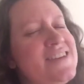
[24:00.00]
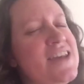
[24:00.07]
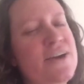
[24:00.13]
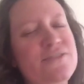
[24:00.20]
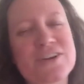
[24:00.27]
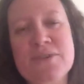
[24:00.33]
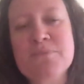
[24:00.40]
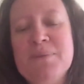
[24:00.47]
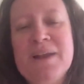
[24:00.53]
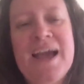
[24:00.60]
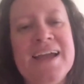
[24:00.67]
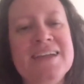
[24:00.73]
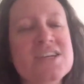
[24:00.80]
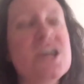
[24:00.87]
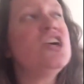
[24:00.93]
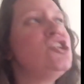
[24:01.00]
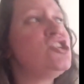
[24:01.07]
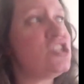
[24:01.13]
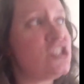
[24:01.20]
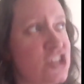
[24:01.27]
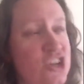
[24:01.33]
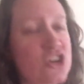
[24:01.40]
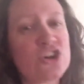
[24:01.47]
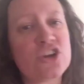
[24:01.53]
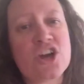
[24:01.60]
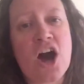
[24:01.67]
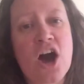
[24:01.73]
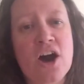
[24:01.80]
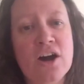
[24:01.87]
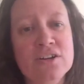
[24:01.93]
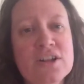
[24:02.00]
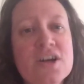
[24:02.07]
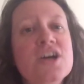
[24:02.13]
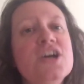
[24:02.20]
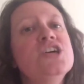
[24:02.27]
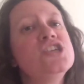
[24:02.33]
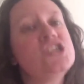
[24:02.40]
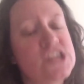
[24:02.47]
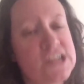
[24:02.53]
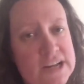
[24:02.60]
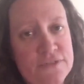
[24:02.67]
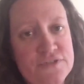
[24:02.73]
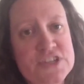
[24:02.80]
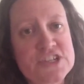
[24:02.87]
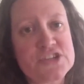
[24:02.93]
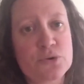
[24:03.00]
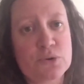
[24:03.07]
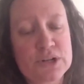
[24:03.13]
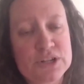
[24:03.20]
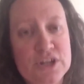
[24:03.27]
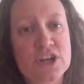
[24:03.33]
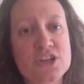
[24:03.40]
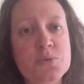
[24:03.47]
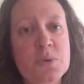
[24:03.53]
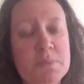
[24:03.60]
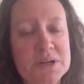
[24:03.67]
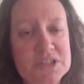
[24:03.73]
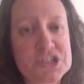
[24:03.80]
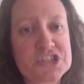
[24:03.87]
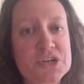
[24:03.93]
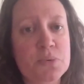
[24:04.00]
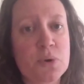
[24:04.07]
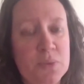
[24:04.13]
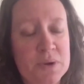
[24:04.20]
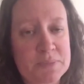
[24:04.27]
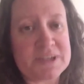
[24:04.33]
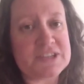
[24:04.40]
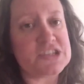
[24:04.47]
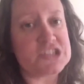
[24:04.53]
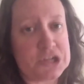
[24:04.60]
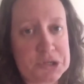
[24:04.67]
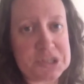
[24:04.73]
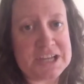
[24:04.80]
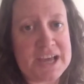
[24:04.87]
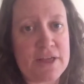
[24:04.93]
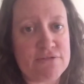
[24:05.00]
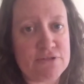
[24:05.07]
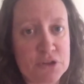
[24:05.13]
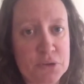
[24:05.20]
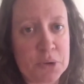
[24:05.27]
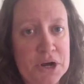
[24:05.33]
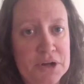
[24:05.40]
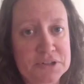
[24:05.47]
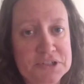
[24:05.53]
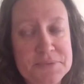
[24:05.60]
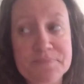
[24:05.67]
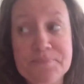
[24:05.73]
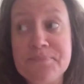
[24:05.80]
never complained. She's a good girl. She loves us all and knows we must do what we must do to get through the world.